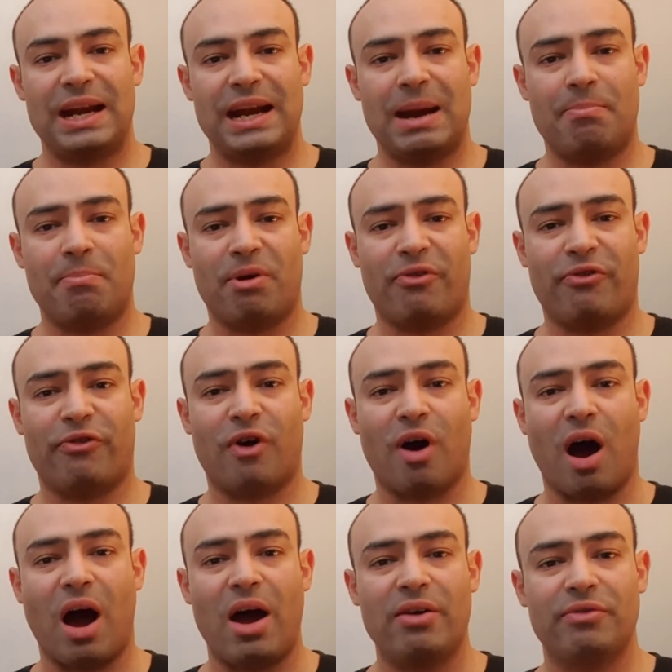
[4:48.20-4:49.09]
Number
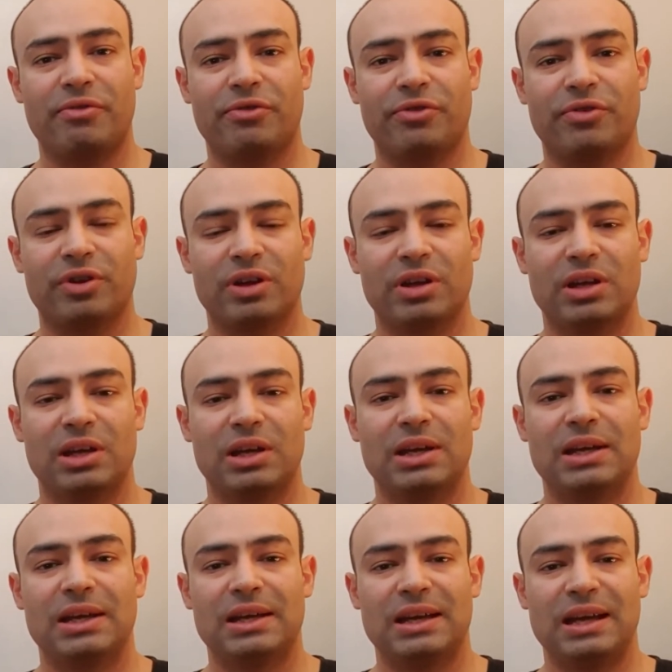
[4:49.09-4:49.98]
5
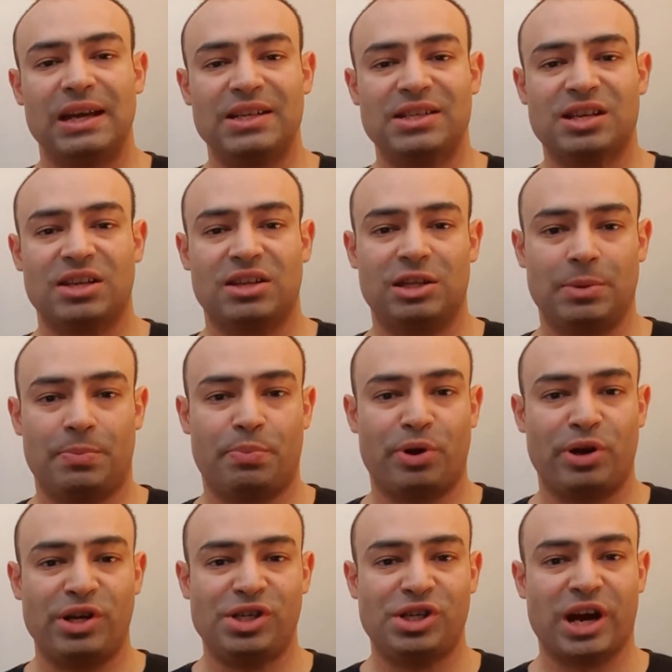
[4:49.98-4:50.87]
is
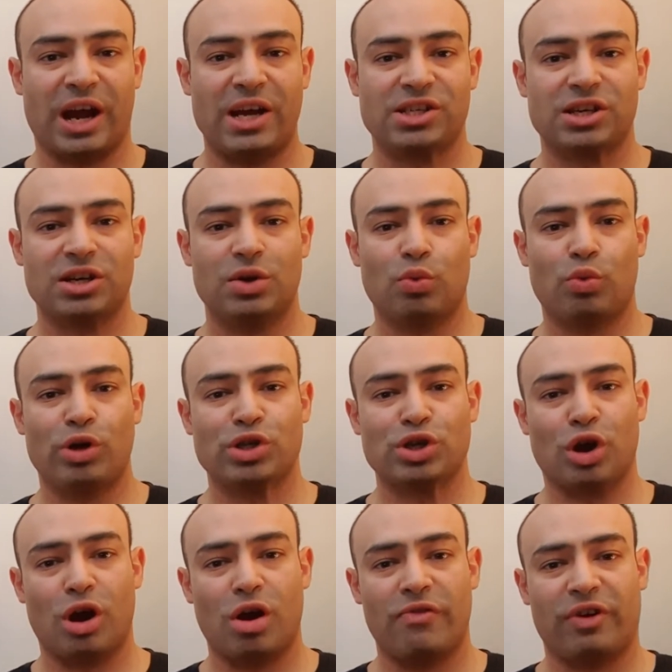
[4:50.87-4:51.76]
depreciation,
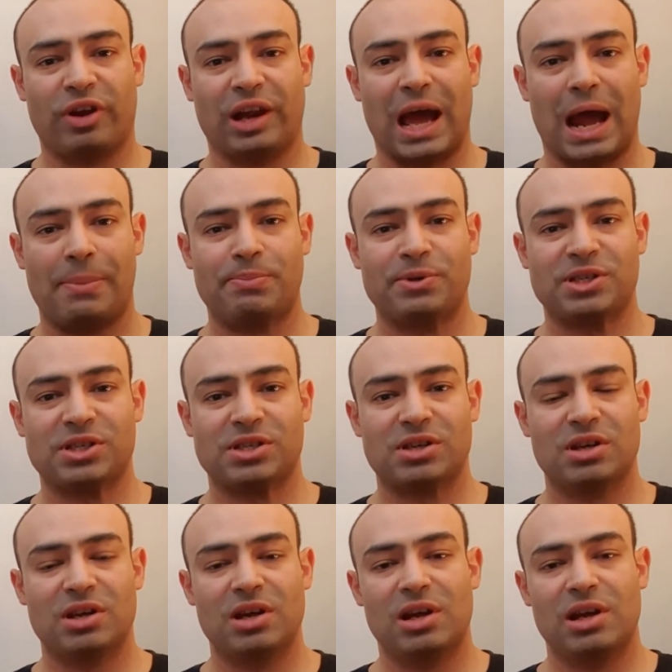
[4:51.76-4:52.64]
which
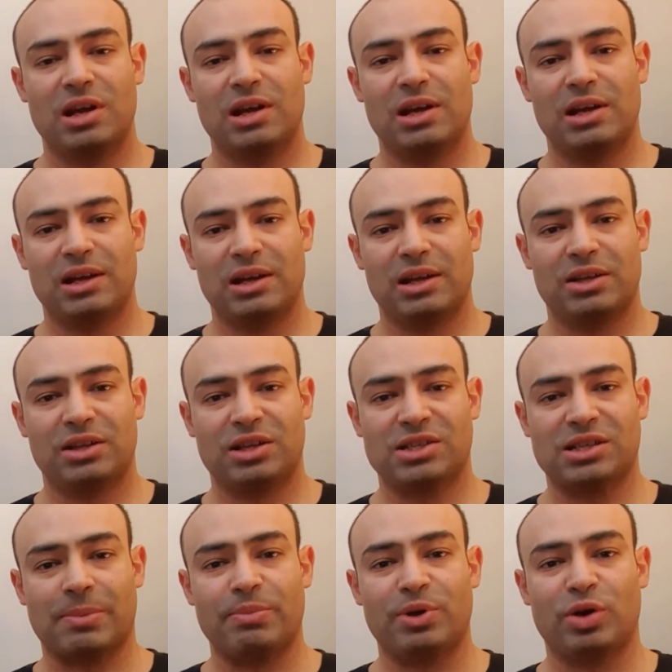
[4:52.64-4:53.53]
overlaps
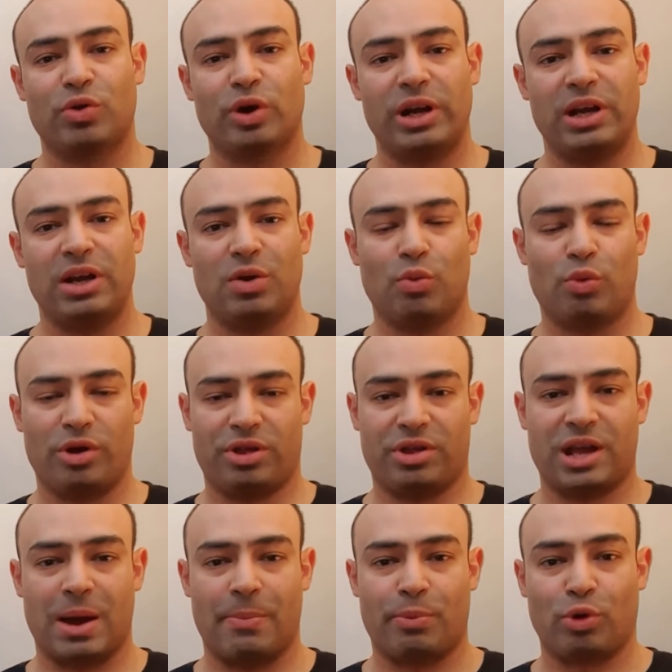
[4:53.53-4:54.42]
to some degree
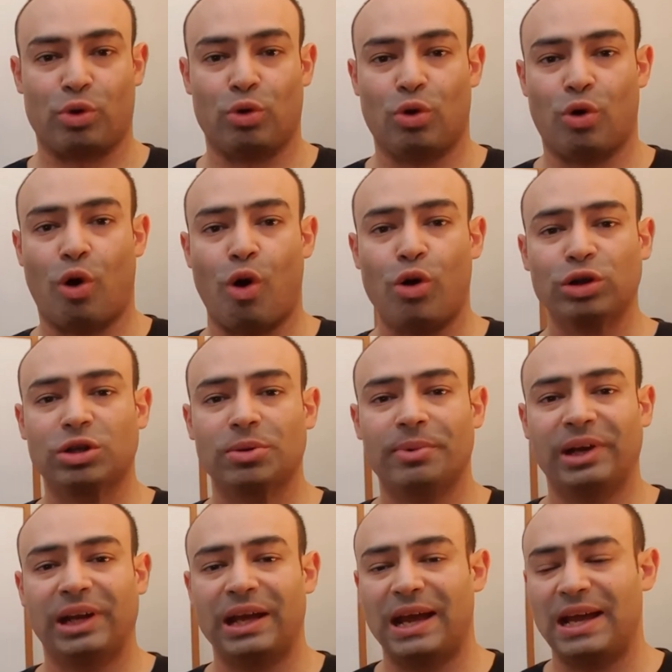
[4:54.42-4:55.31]
with capital.
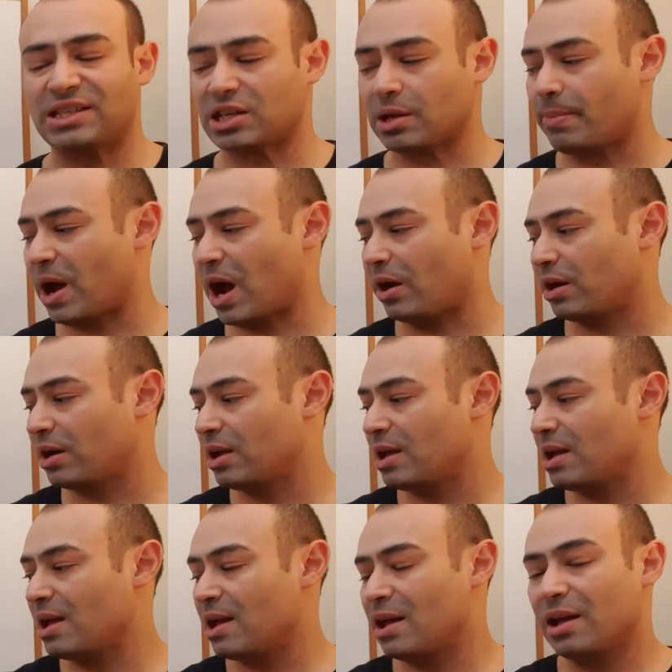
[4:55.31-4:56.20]
Ultimately, it's
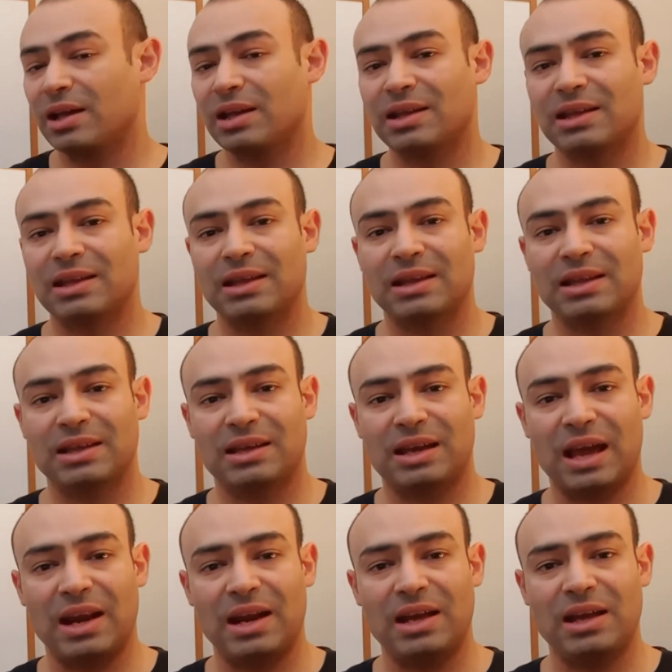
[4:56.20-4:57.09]
about
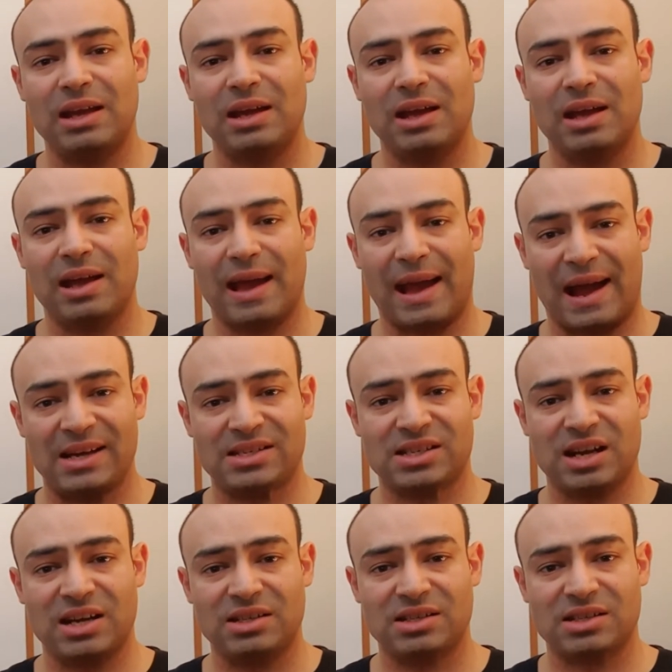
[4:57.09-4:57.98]
getting
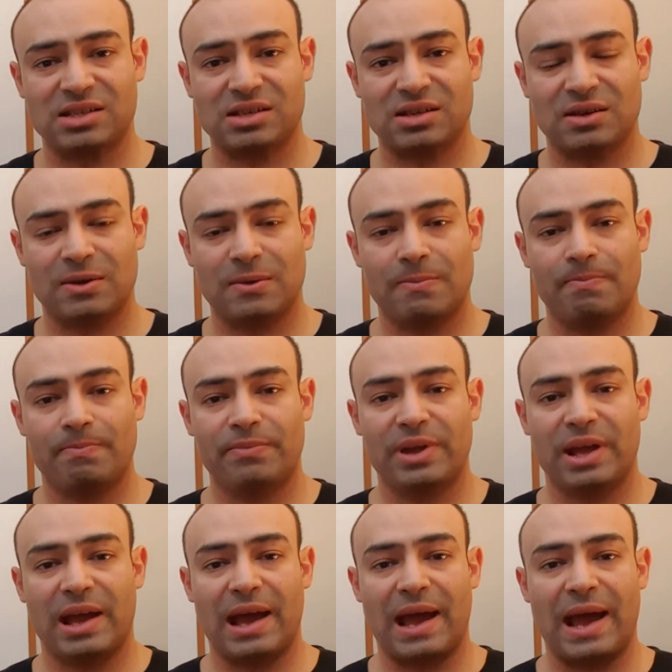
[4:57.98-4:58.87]
assets
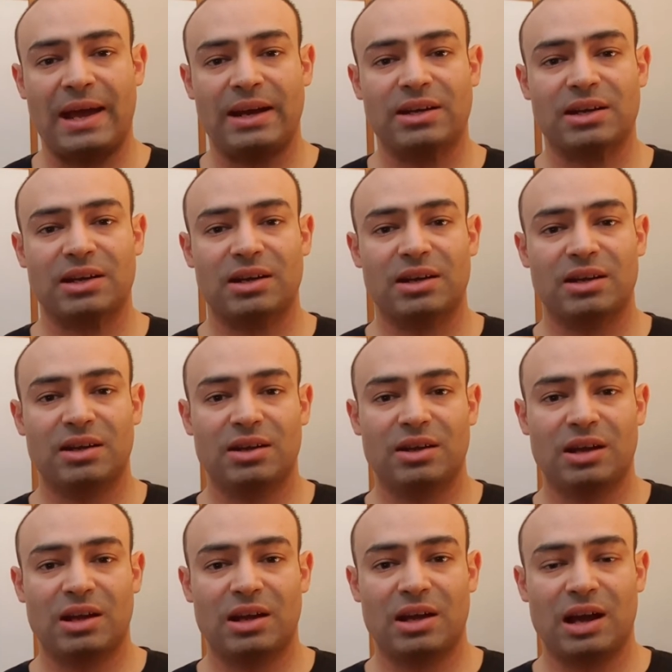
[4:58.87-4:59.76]
and
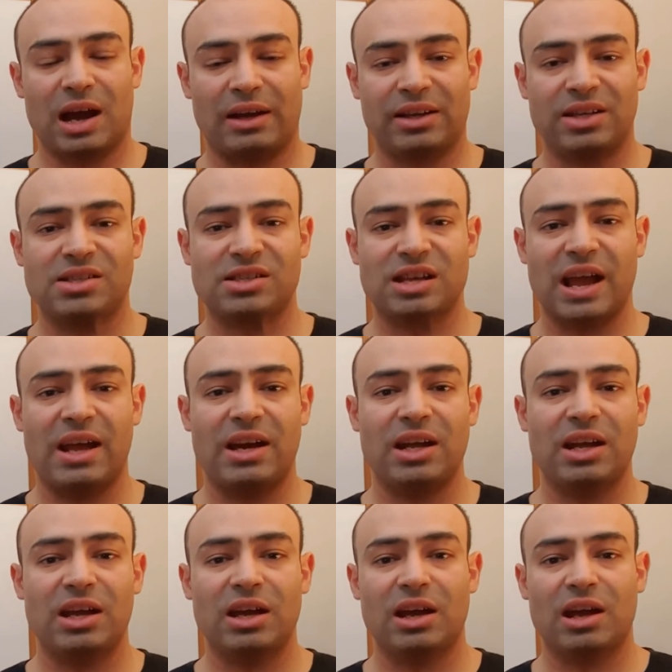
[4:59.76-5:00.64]

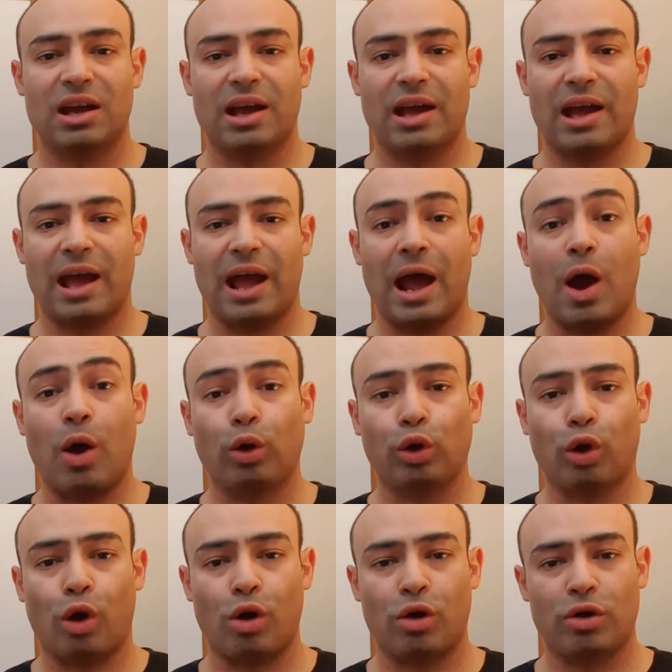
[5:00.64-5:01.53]
understanding how
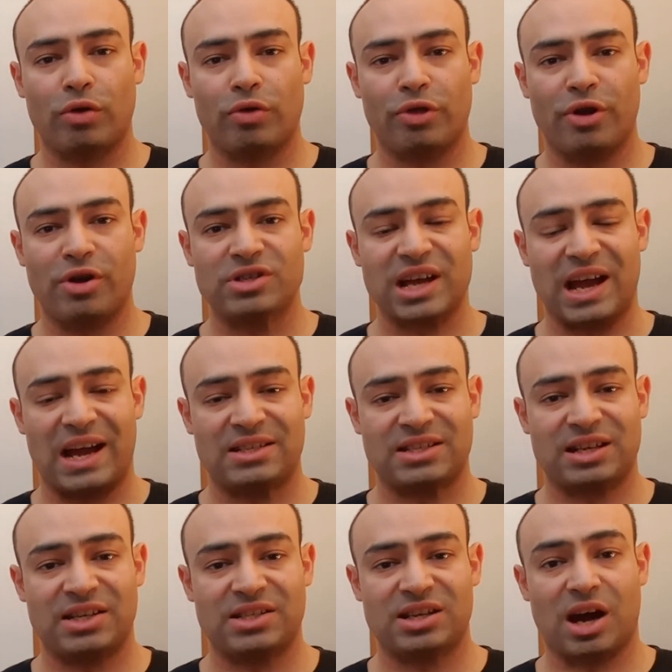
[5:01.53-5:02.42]
long those
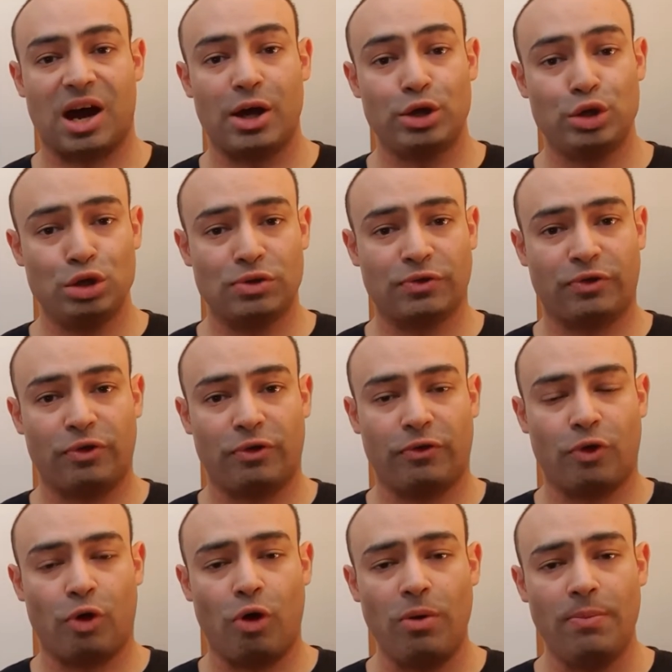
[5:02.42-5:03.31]
assets are useful
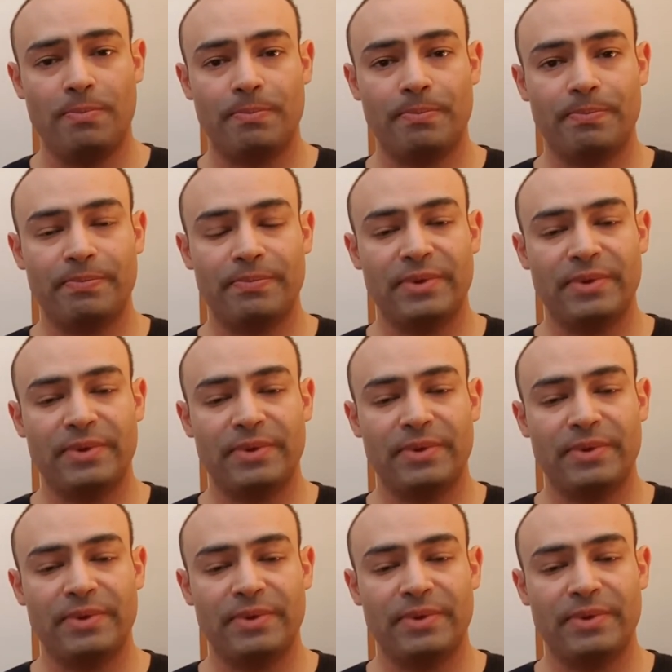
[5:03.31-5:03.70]
for,